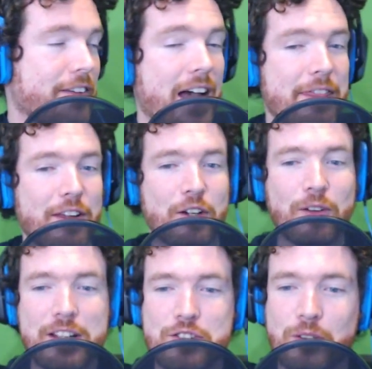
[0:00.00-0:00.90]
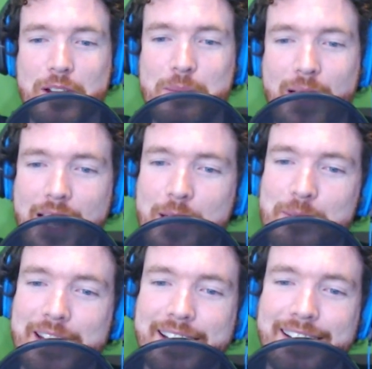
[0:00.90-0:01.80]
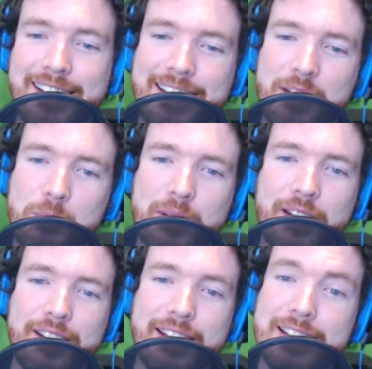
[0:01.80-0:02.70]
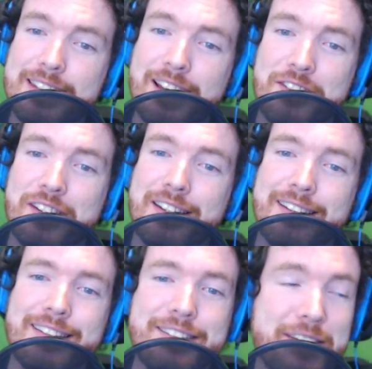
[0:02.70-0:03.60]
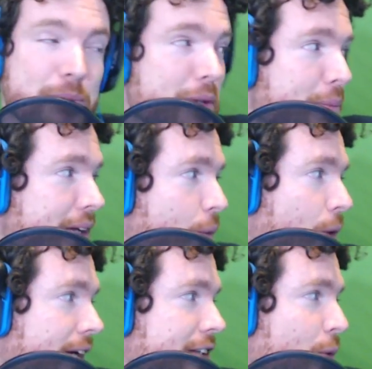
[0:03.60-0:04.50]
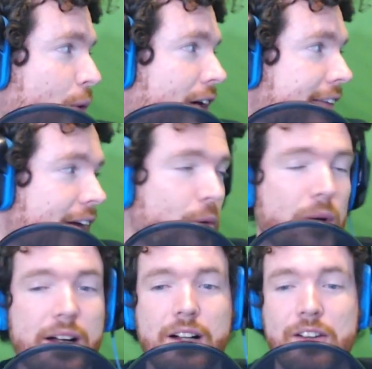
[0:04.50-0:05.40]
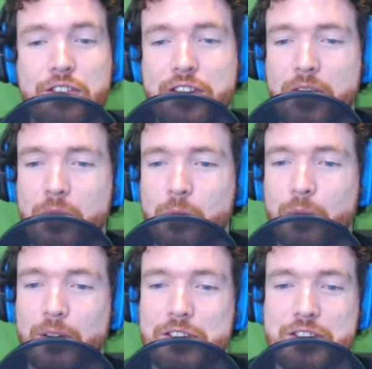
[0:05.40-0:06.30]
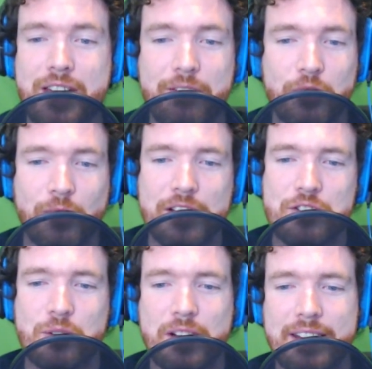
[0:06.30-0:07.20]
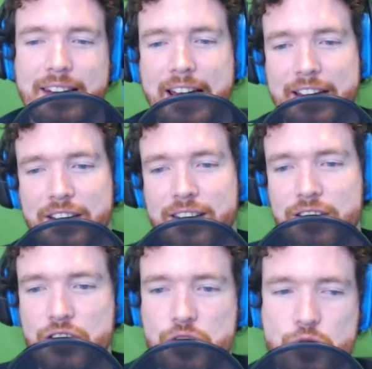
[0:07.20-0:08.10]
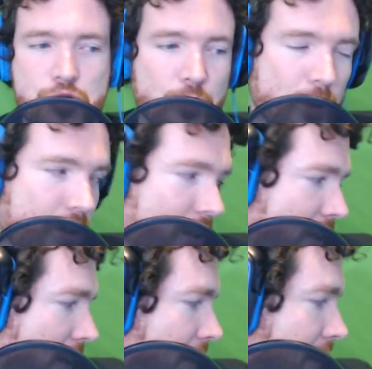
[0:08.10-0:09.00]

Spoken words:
I've got the green screen behind me, but it doesn't seem to be wanting to work that well. So we'll just have a green screen like usual.